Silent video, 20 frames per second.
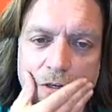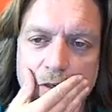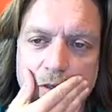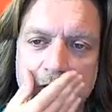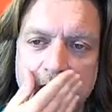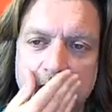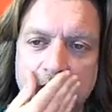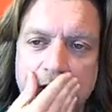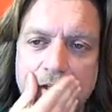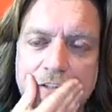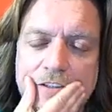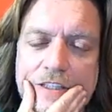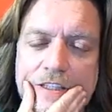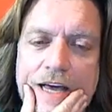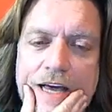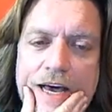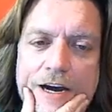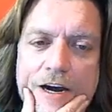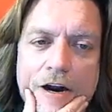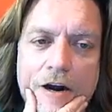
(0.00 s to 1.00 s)
so there's a
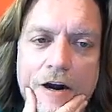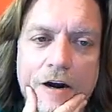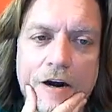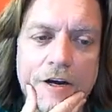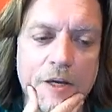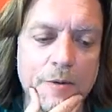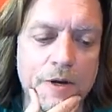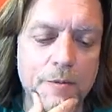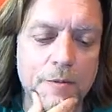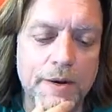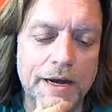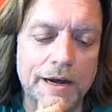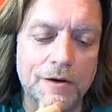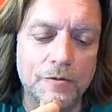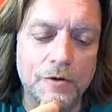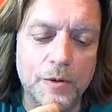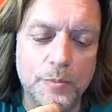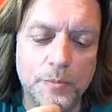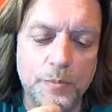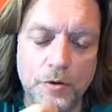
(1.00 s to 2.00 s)
lot of argument about
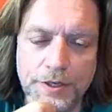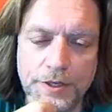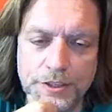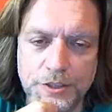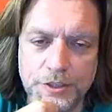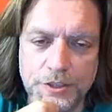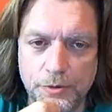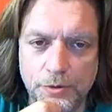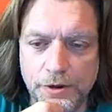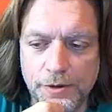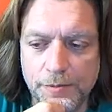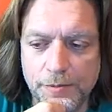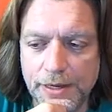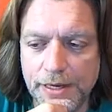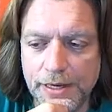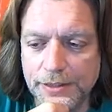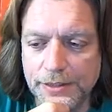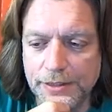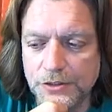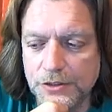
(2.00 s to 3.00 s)
what point-to-point -point
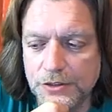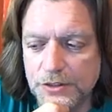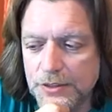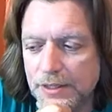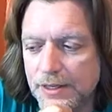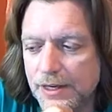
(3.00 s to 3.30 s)
means.